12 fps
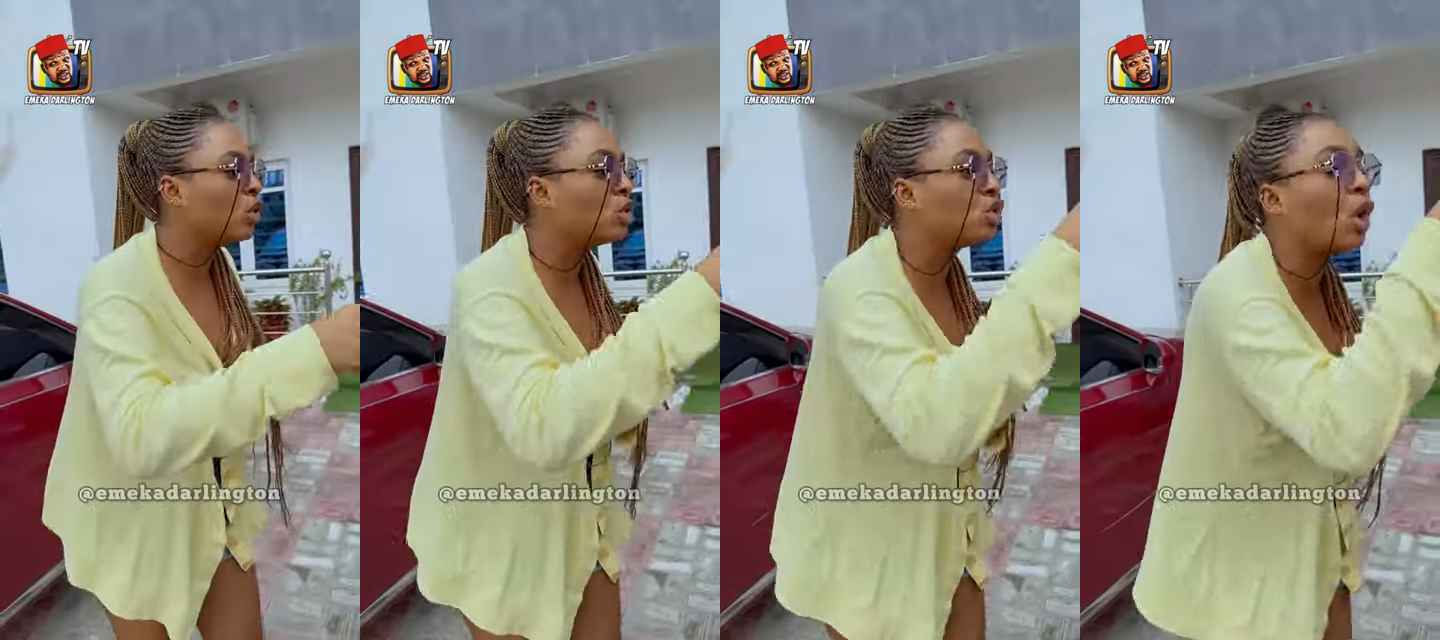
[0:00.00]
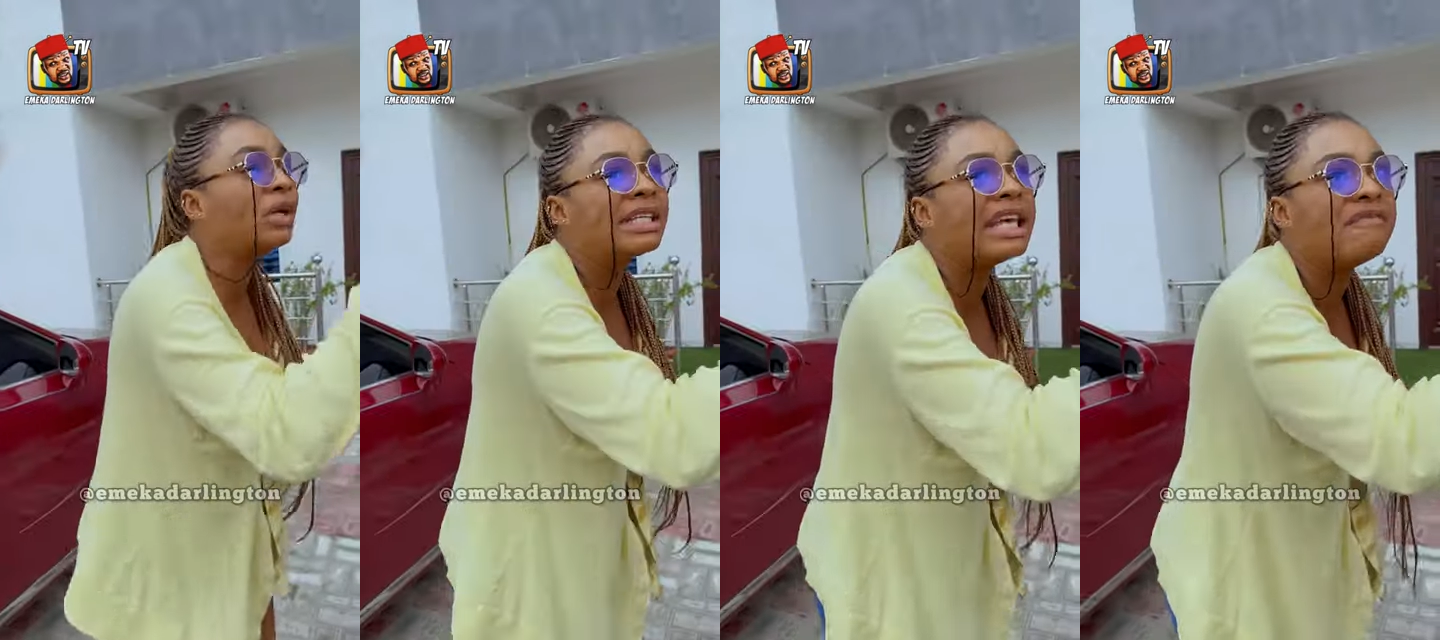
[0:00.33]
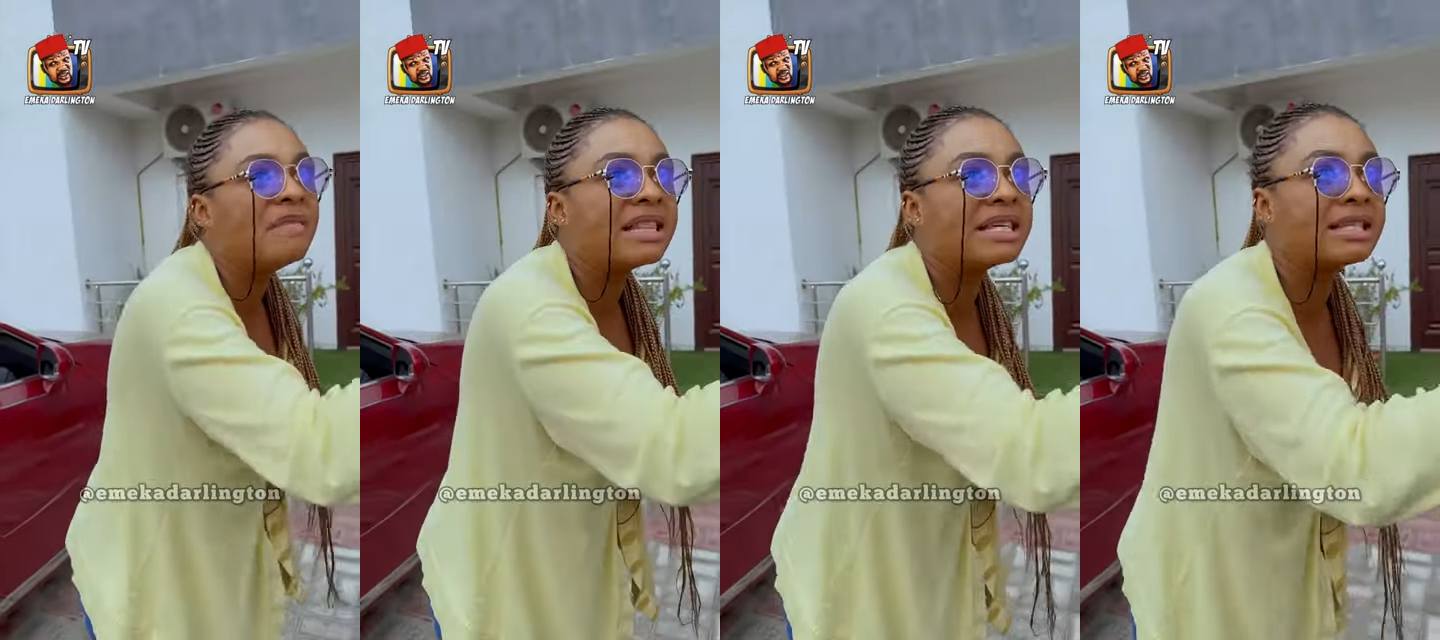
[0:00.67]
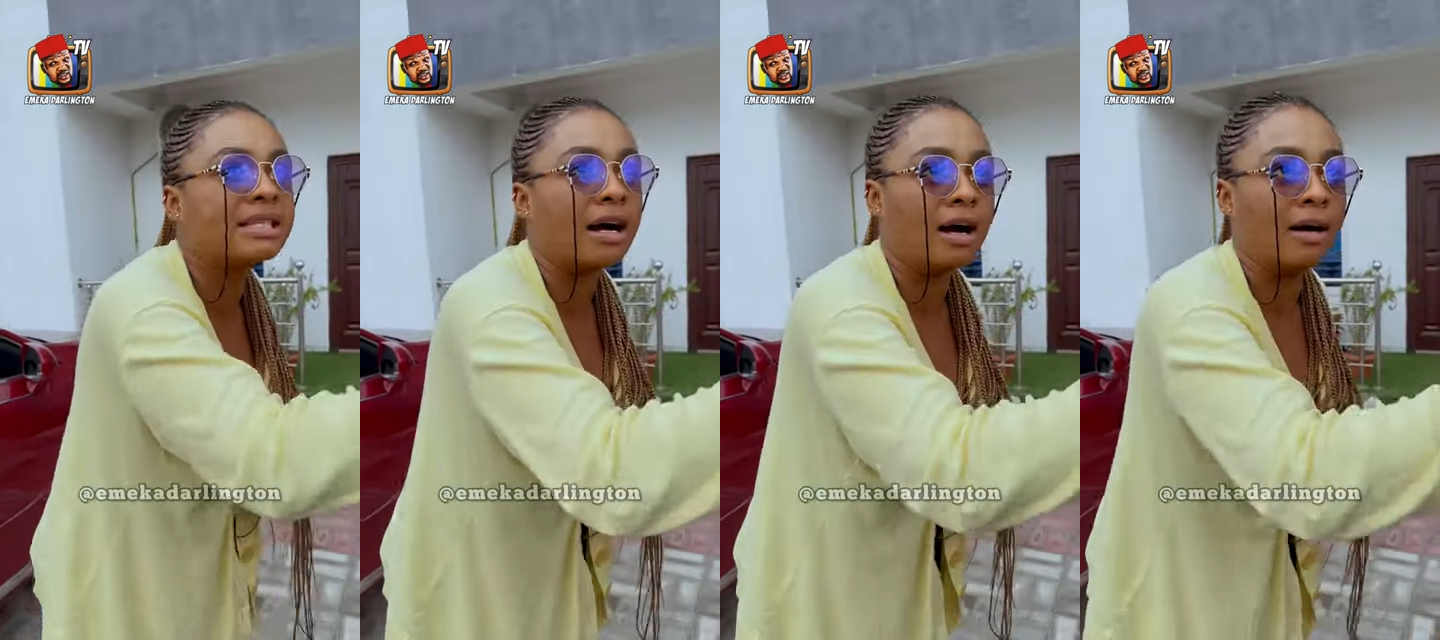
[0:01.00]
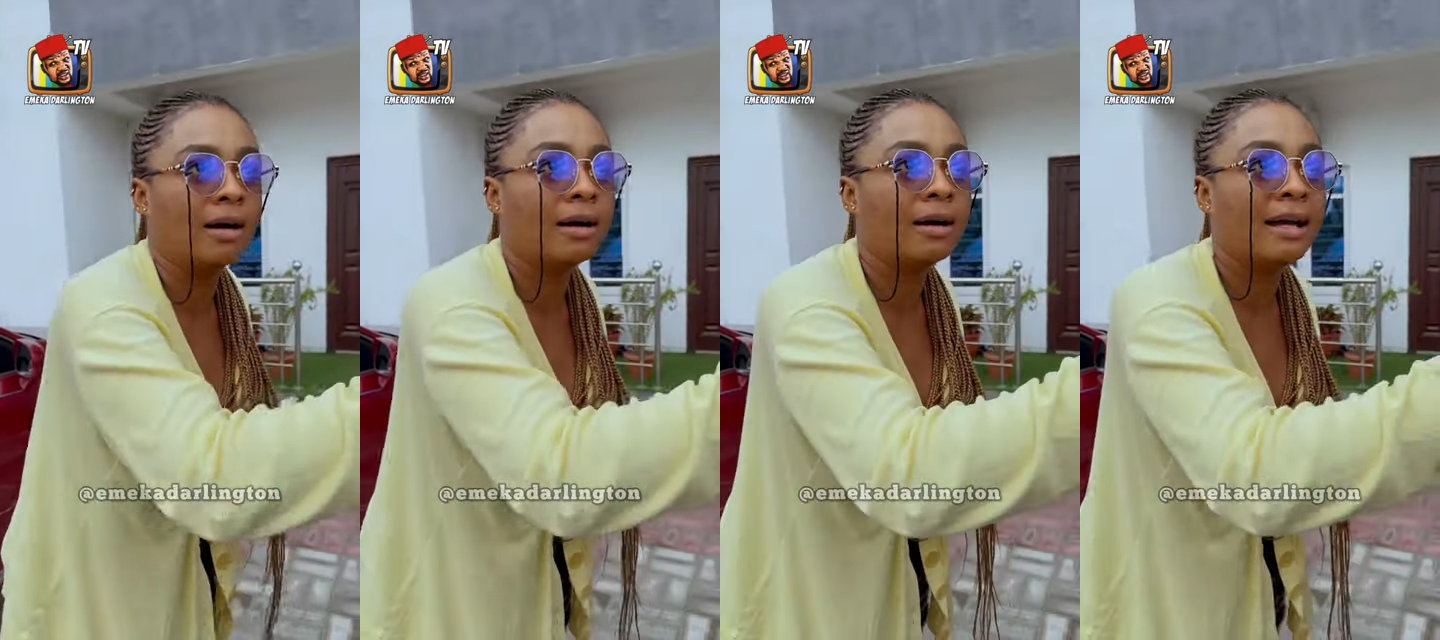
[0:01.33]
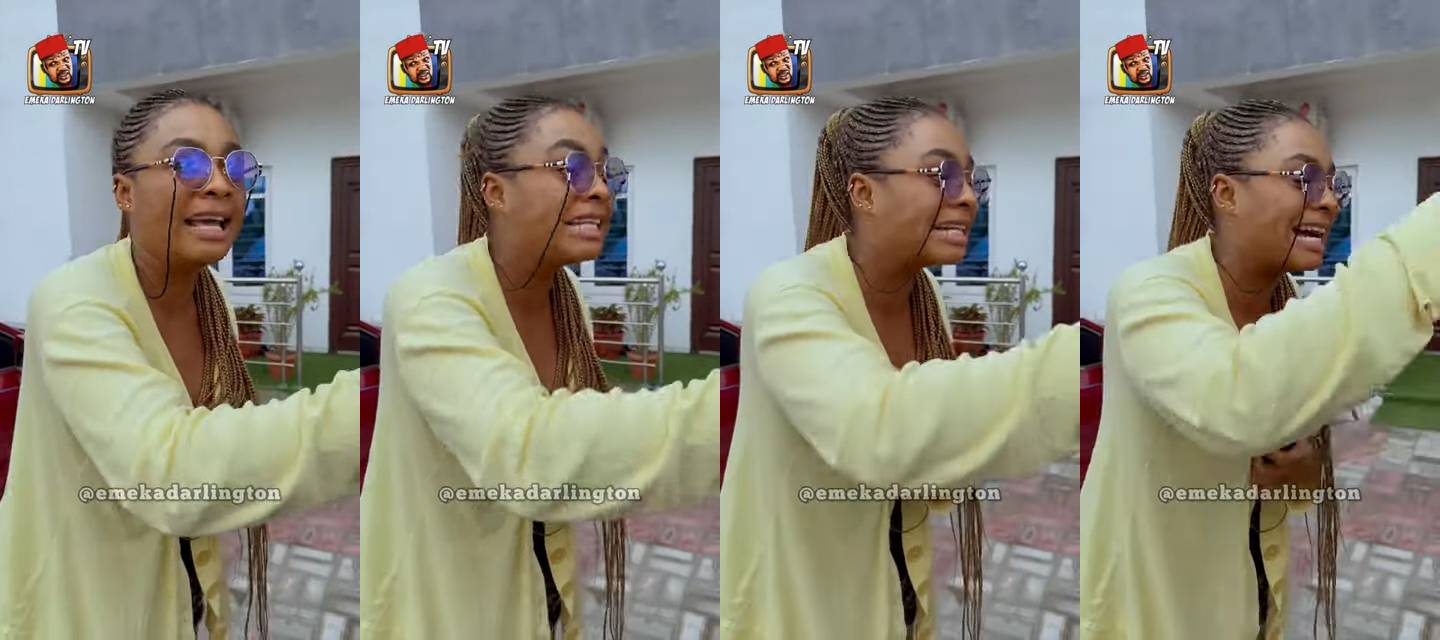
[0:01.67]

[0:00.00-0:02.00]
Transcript: you don't give me this car, it